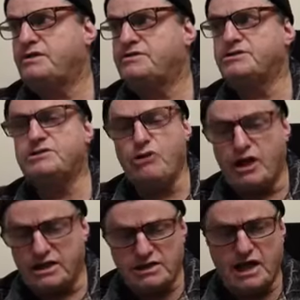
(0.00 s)
So this is
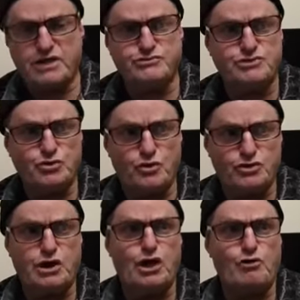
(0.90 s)
like last resort,
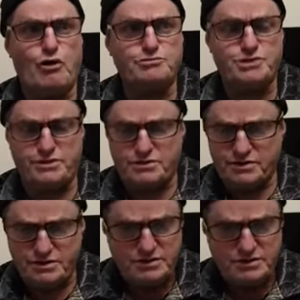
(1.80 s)
no option,